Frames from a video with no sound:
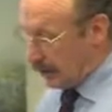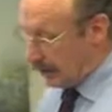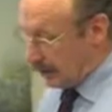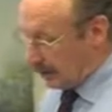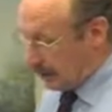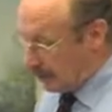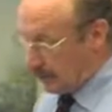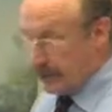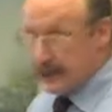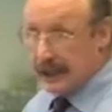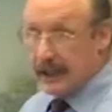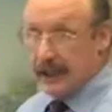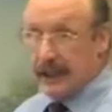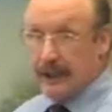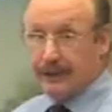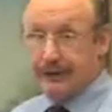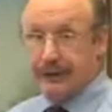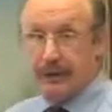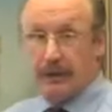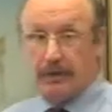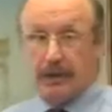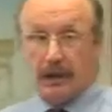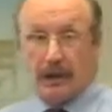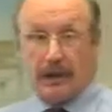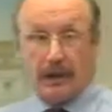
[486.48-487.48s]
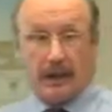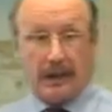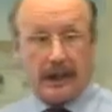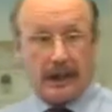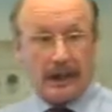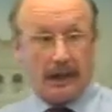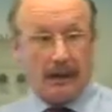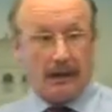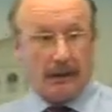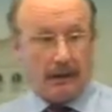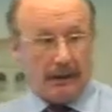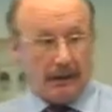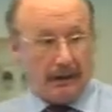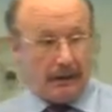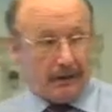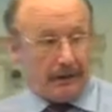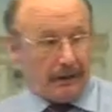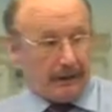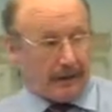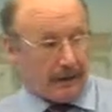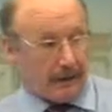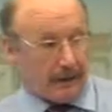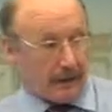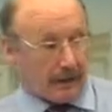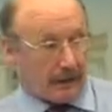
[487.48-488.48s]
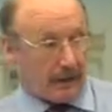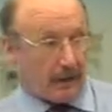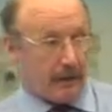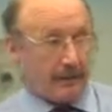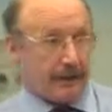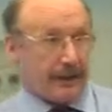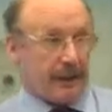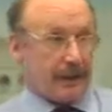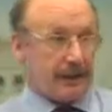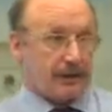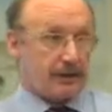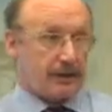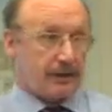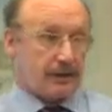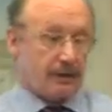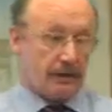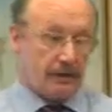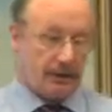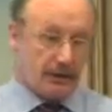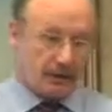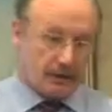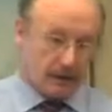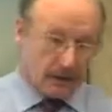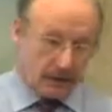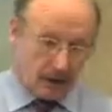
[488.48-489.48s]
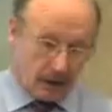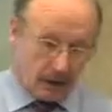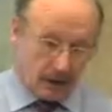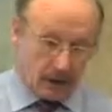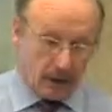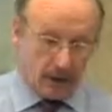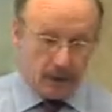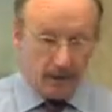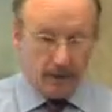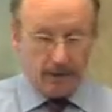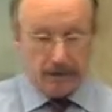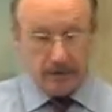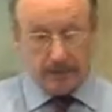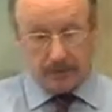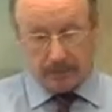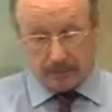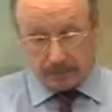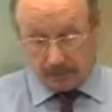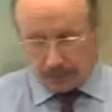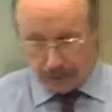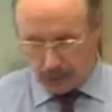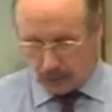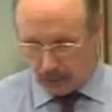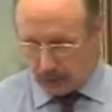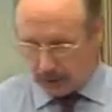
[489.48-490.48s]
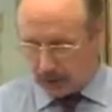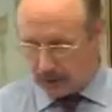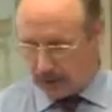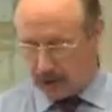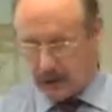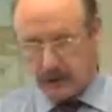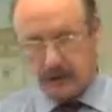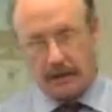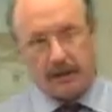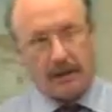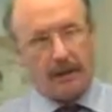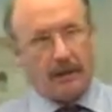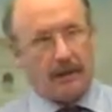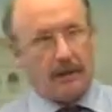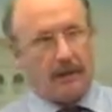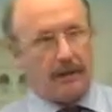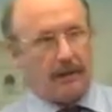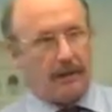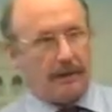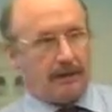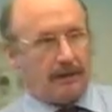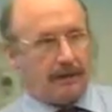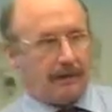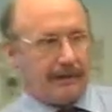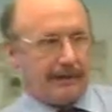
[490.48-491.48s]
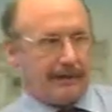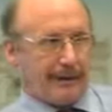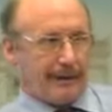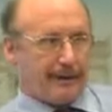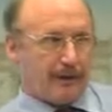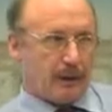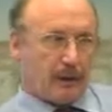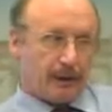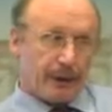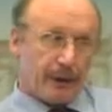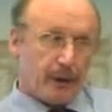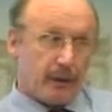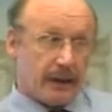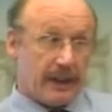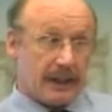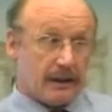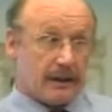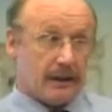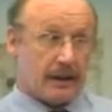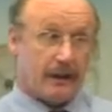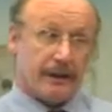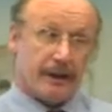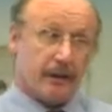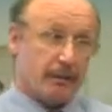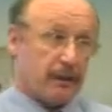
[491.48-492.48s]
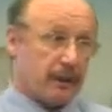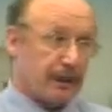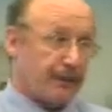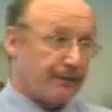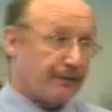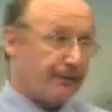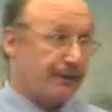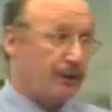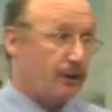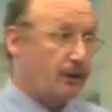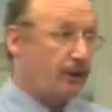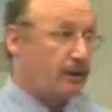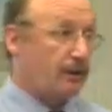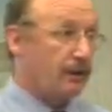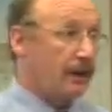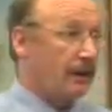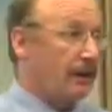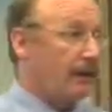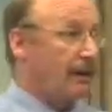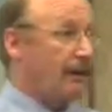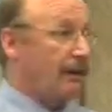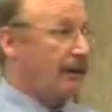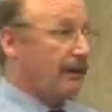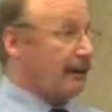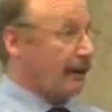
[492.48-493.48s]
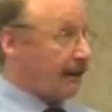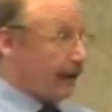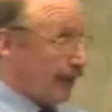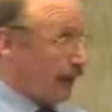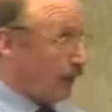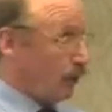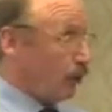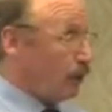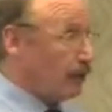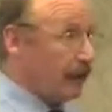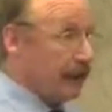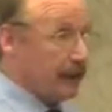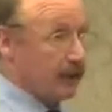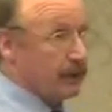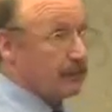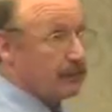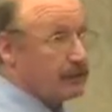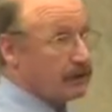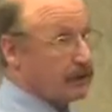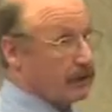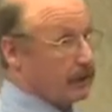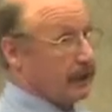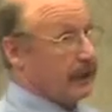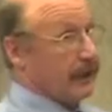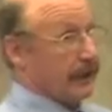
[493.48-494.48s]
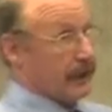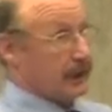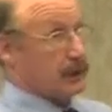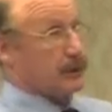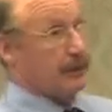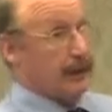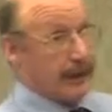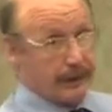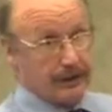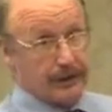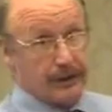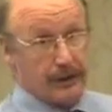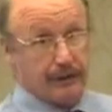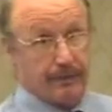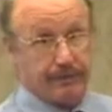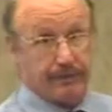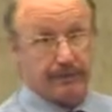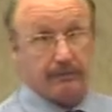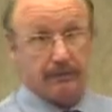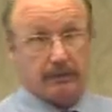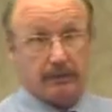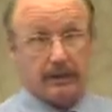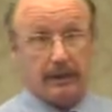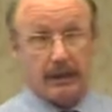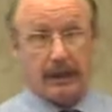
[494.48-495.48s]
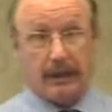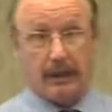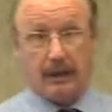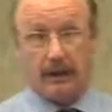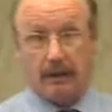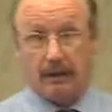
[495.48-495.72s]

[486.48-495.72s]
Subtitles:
You then have to buy accommodation and clothes and books, and if you want to eat, you've got to buy food, and it all becomes quite expensive, right?